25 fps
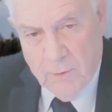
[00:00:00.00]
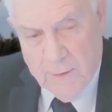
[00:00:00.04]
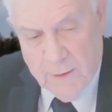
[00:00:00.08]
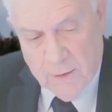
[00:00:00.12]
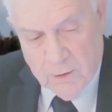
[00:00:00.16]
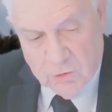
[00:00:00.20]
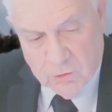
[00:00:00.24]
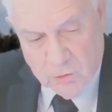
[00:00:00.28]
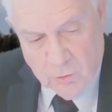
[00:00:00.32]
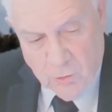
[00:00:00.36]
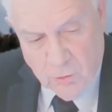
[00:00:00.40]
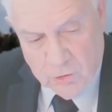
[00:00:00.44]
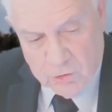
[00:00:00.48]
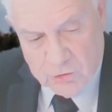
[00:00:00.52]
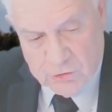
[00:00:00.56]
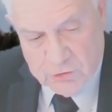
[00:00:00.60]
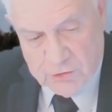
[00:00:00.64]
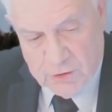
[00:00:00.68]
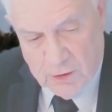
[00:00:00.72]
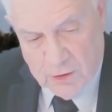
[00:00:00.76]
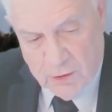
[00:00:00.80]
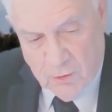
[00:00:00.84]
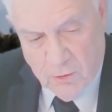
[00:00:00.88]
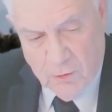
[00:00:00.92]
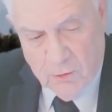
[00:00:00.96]
that is going to
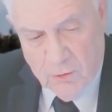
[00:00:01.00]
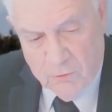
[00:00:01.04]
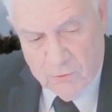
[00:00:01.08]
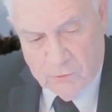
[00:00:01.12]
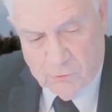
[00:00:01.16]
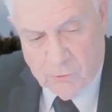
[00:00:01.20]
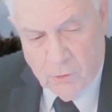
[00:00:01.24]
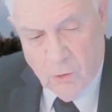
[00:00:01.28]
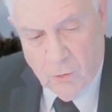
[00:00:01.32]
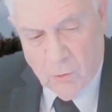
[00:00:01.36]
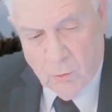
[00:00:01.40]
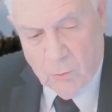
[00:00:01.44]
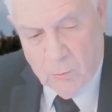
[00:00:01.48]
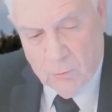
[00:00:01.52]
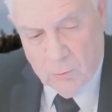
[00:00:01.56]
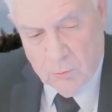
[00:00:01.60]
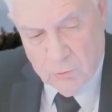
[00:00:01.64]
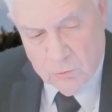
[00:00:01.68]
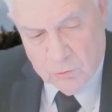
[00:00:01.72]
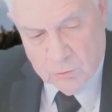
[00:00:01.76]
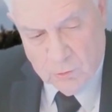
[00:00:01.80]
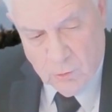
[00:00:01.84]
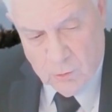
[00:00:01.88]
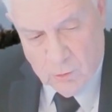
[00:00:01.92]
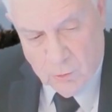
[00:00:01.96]
sit on the throne,
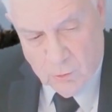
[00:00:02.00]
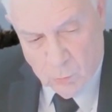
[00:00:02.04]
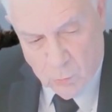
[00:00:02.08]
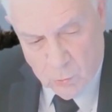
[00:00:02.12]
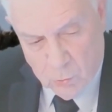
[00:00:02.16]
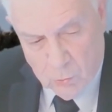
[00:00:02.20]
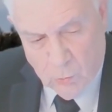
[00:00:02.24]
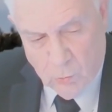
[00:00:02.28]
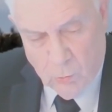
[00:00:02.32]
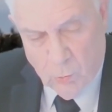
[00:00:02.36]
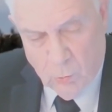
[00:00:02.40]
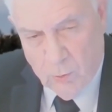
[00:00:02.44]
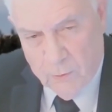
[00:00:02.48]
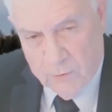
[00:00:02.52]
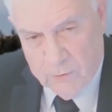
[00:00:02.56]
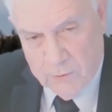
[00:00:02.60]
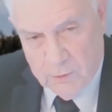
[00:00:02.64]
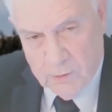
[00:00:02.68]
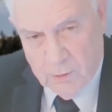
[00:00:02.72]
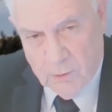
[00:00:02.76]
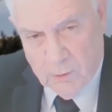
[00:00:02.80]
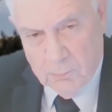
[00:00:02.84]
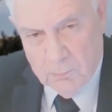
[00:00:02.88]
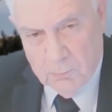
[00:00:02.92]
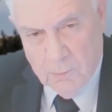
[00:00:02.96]
who's going to rule with
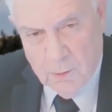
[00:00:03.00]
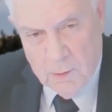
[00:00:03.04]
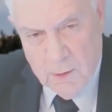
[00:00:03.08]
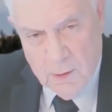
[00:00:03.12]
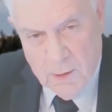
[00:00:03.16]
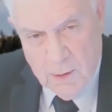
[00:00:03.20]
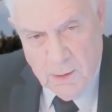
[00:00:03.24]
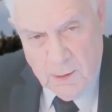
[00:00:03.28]
him,